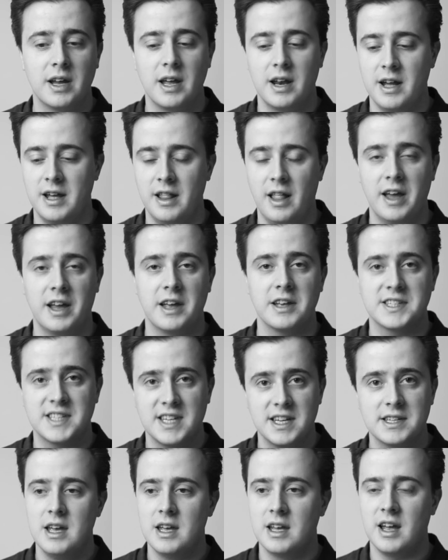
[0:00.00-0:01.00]
Can I like
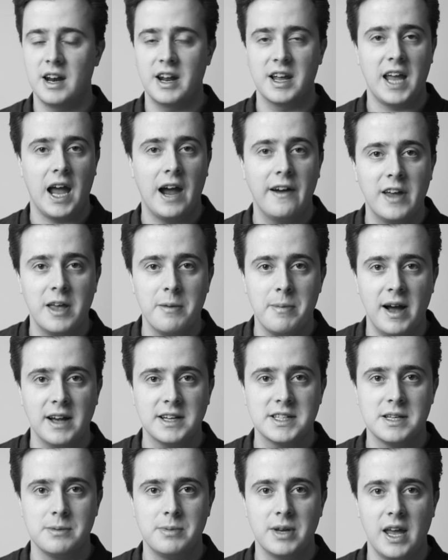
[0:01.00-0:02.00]
assist? Can I carry your
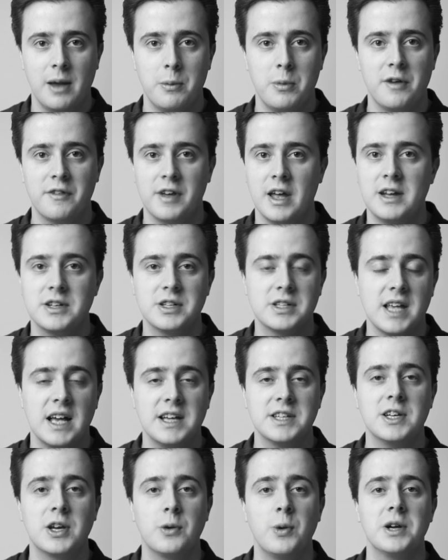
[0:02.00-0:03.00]
bags to begin with? Can I just
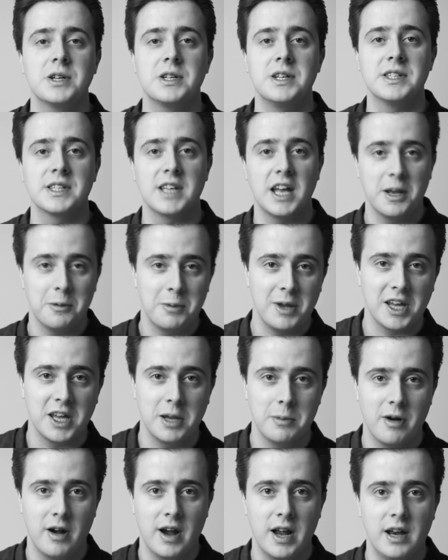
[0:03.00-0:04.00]
ask you questions? Can I pick
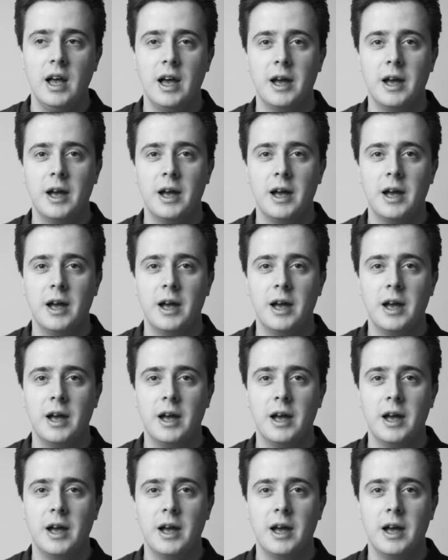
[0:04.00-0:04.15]
your brain?